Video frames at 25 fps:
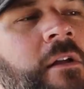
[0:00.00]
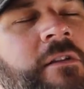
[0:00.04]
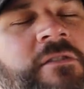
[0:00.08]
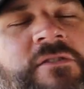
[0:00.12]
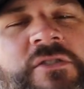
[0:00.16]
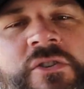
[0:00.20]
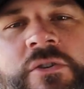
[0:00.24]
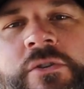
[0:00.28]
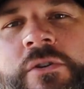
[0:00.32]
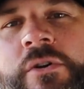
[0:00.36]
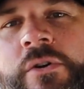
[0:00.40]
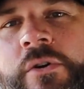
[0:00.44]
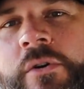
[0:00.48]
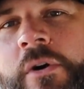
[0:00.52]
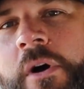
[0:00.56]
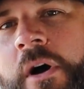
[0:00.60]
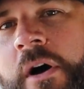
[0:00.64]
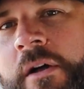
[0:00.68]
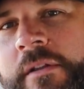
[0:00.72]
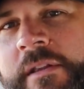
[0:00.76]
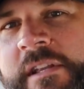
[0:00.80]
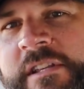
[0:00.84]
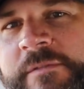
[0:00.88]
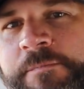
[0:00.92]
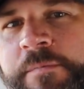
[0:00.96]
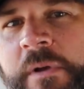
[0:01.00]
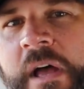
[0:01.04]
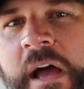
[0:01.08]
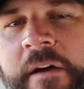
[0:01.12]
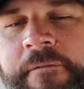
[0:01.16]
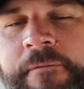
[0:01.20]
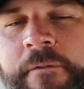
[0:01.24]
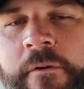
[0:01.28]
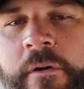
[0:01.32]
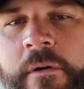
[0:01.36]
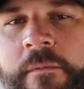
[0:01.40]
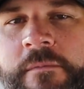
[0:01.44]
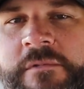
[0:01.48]
Turo, all these
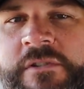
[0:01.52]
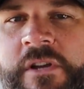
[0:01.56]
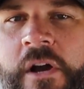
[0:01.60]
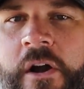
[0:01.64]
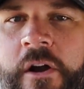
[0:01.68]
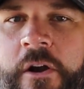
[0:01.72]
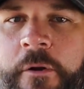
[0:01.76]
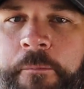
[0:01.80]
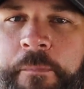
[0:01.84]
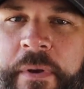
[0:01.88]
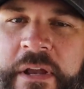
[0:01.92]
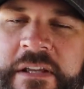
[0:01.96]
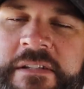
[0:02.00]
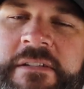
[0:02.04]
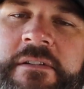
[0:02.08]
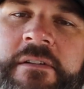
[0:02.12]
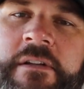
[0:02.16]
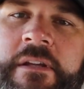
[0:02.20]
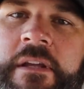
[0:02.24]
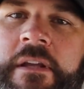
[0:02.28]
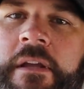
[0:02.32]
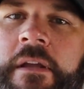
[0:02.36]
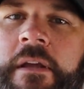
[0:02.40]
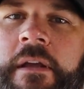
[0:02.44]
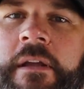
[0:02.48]
platforms are basically,